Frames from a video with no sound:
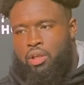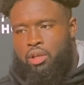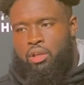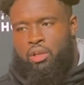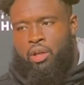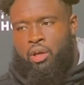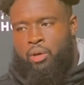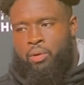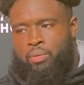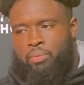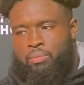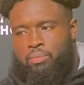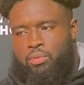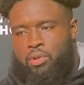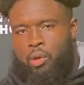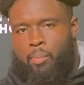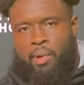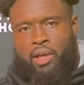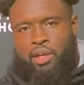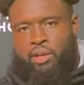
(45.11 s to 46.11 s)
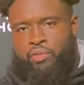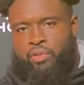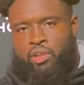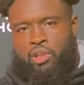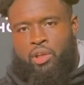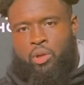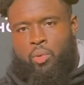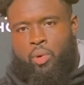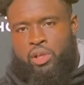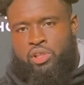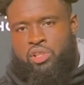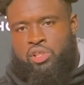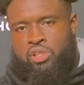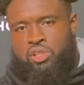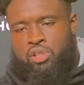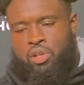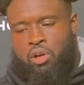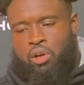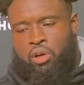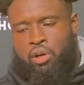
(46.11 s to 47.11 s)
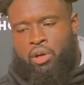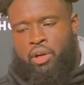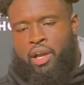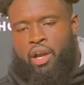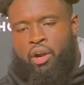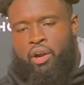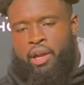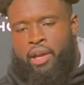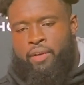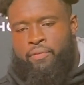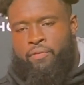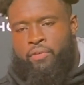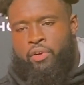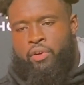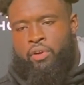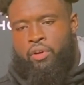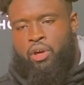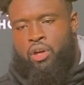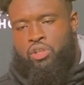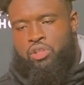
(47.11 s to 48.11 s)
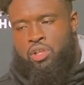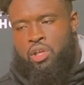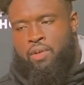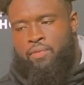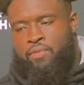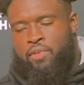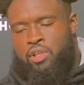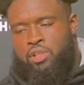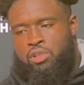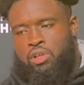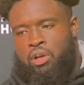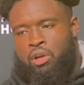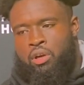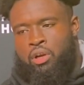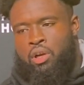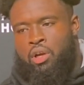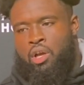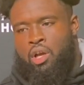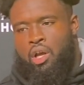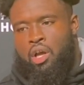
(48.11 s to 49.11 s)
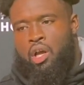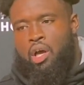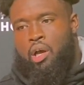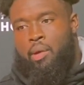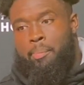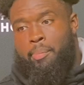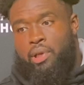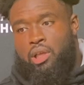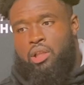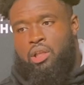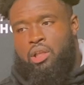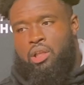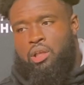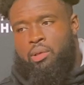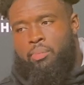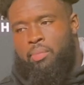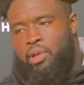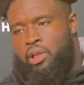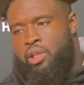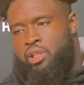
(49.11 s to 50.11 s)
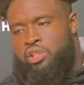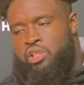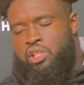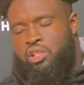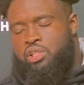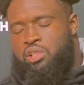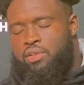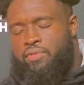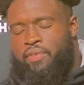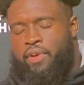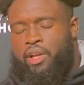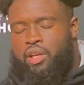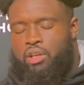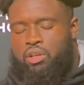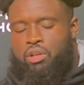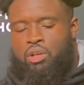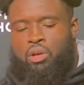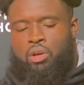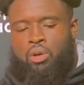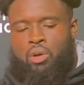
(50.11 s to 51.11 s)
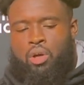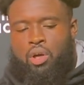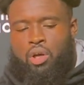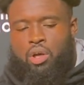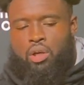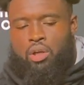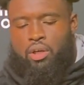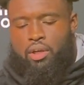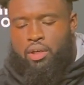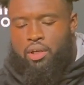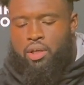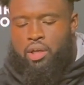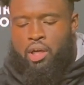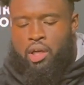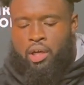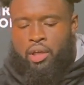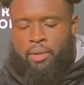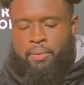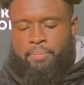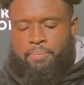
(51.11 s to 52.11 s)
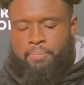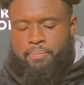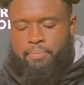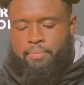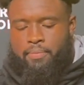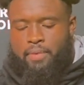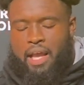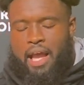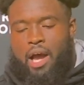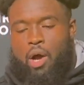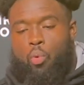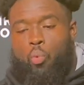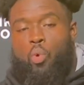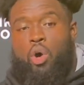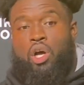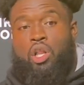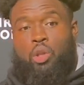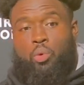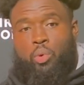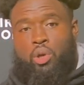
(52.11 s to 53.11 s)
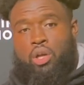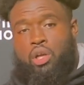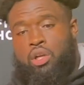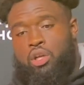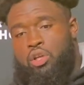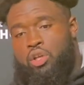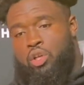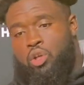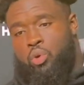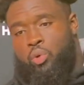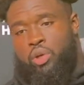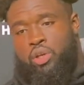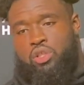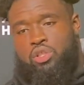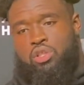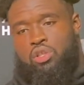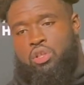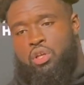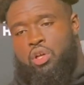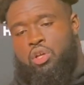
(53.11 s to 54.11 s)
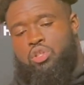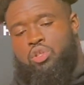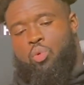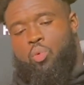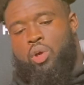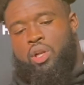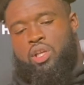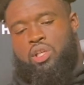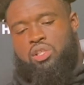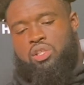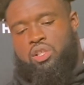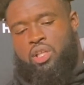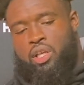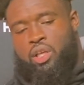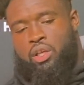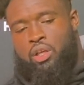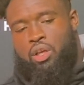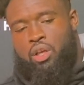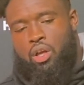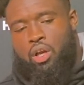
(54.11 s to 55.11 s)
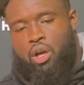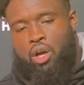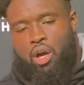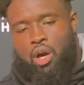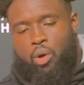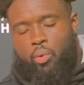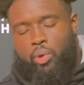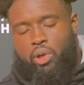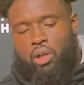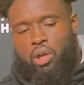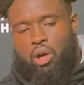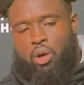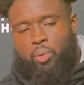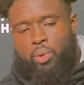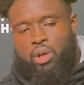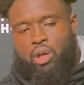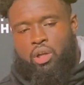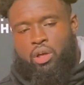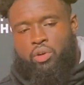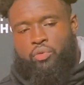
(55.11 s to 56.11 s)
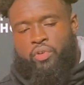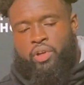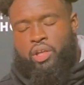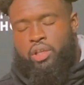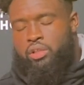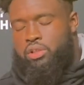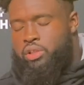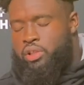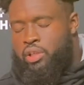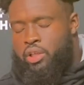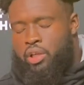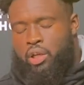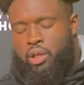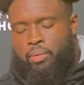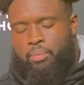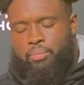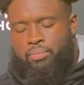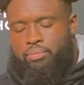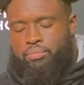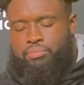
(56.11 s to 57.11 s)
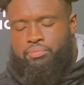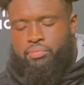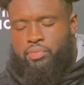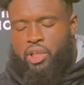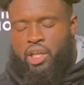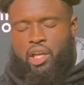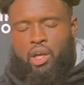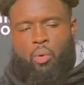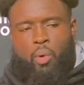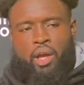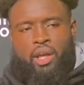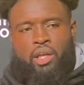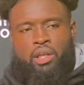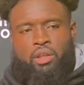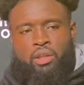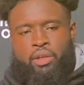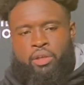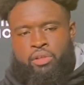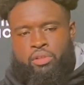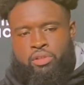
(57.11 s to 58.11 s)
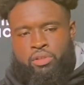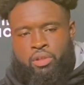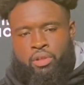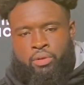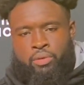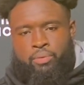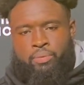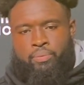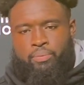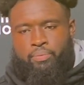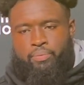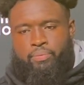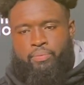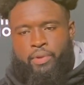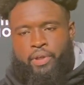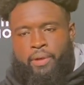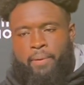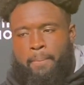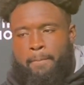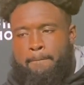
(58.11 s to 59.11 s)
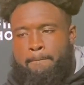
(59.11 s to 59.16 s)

You know, nobody really questions our effort, our toughness, our ability, but it's just the fact, you know, how well are we going to do it? You know, to what extent are we going to reach? And didn't quite get there, so, yeah.